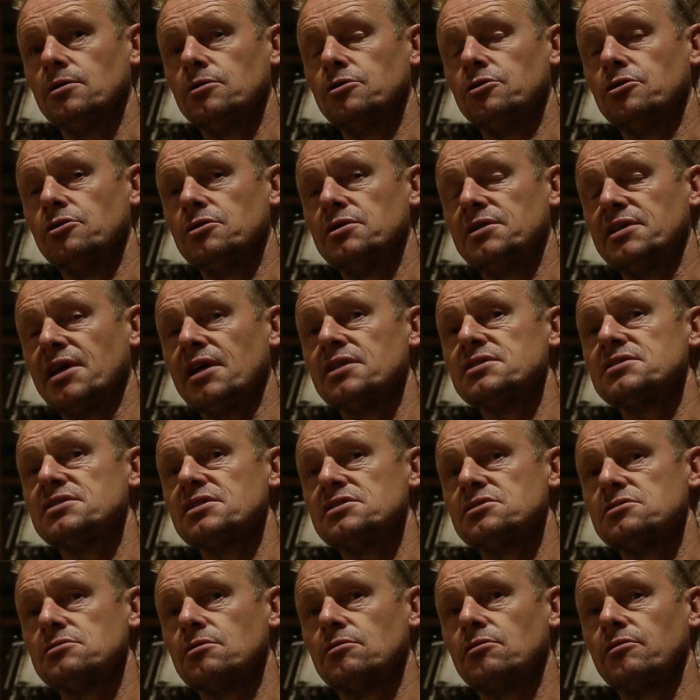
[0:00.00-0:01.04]
the
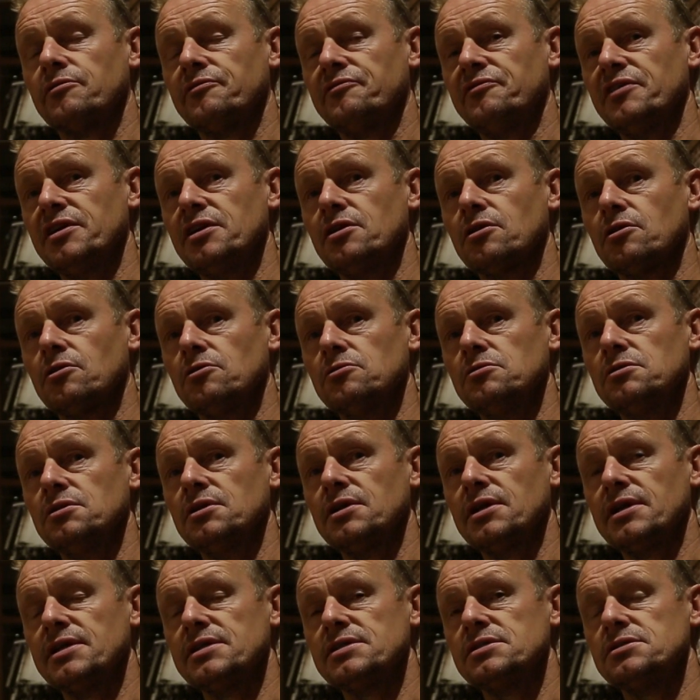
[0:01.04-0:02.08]
ancestor of
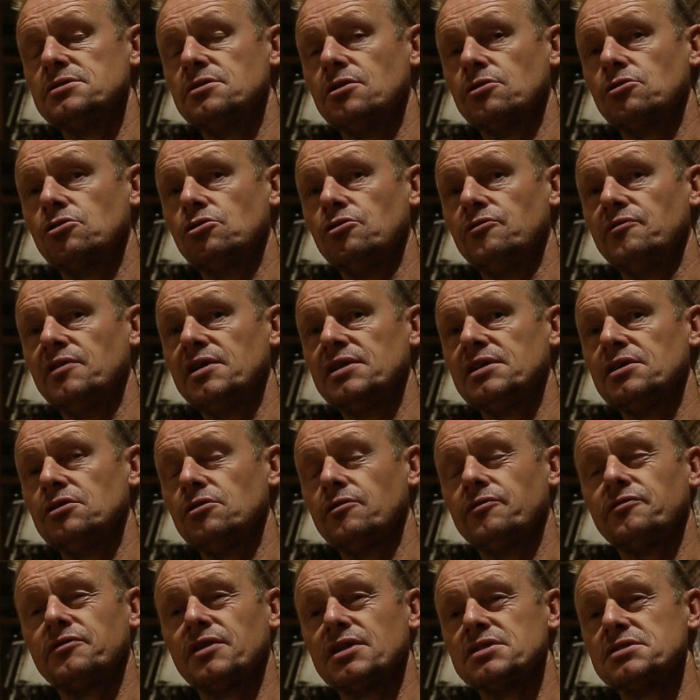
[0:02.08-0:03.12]
Vignerrone is the Cuvée
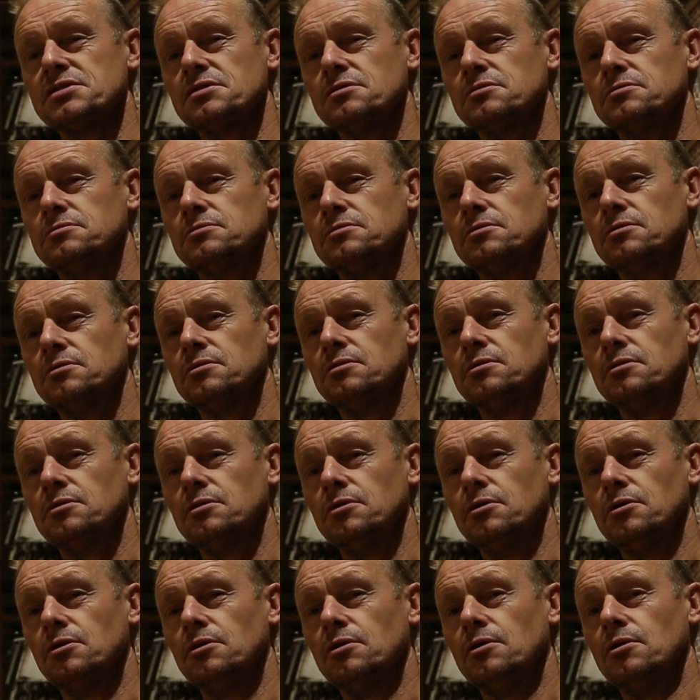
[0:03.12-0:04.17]
Neuf Nations.
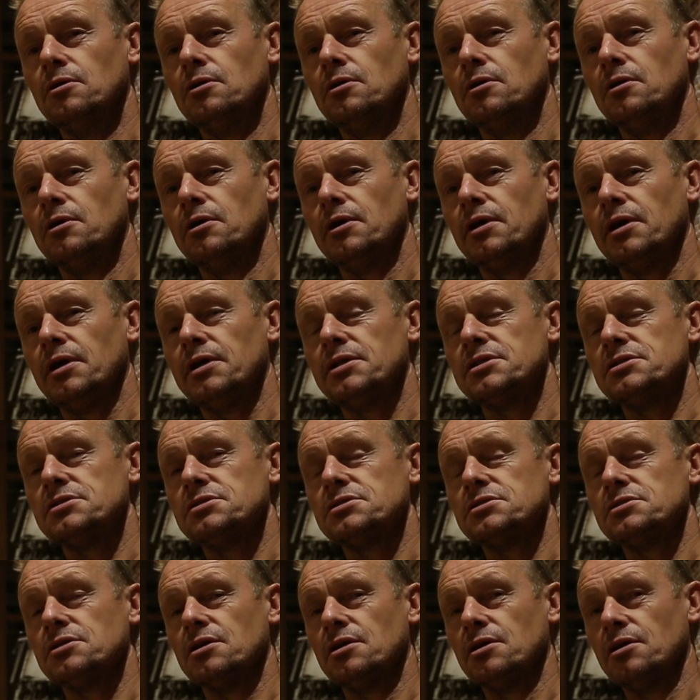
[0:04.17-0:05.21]

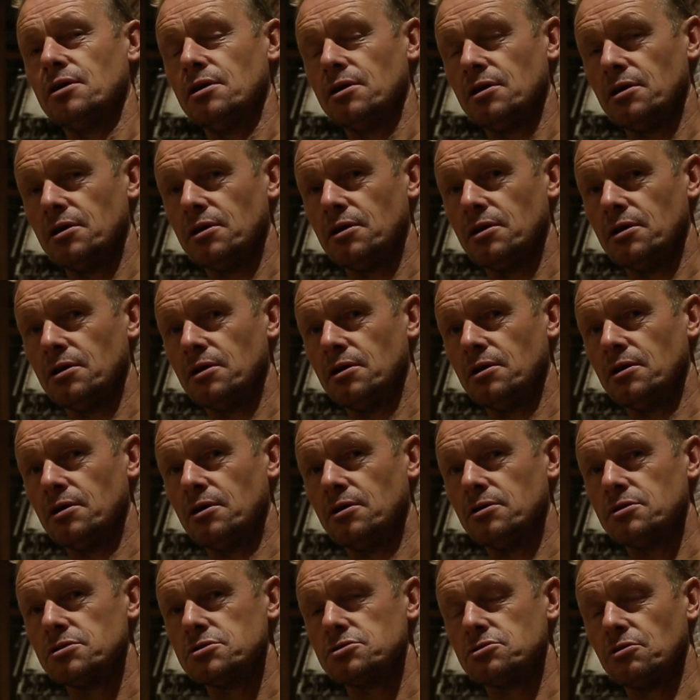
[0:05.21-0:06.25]

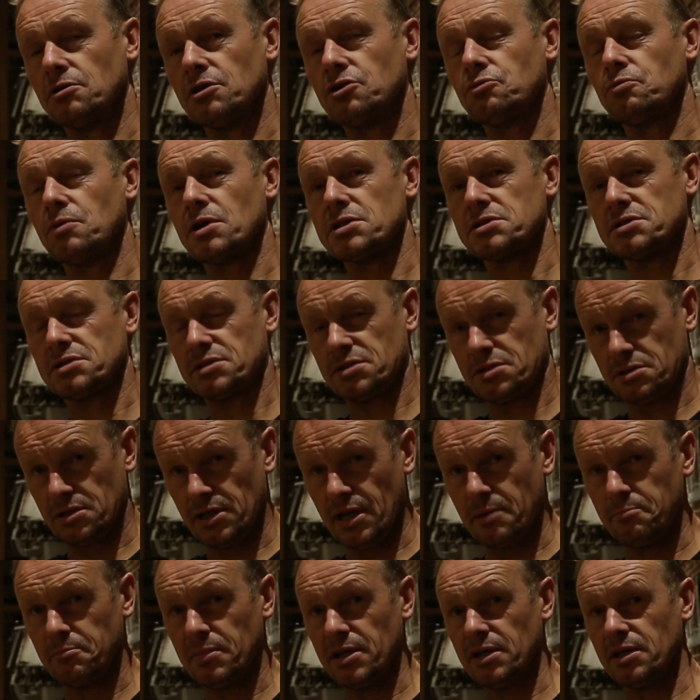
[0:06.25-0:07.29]
So it was
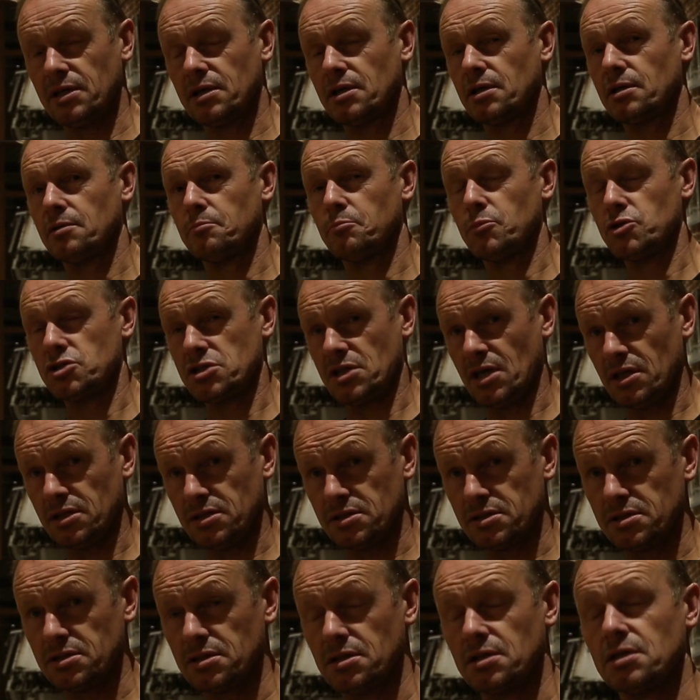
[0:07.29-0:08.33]
Lambic,
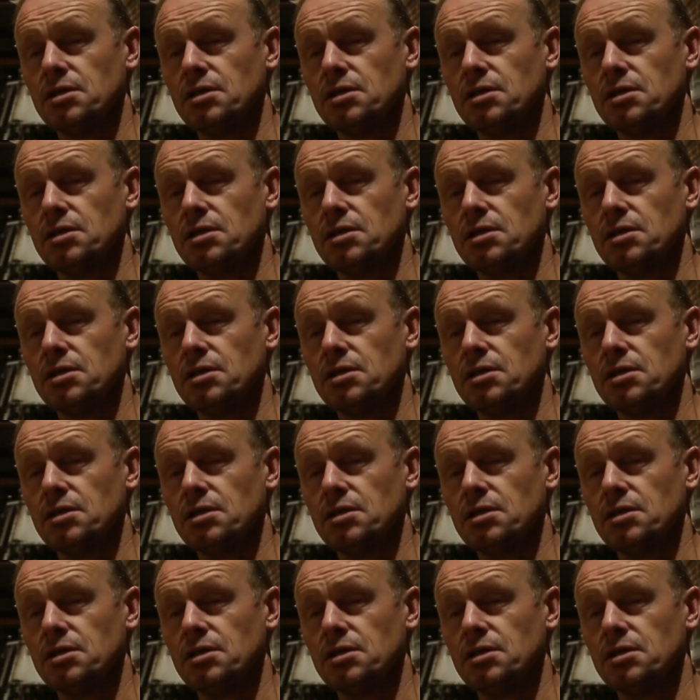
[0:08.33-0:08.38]
Muscat,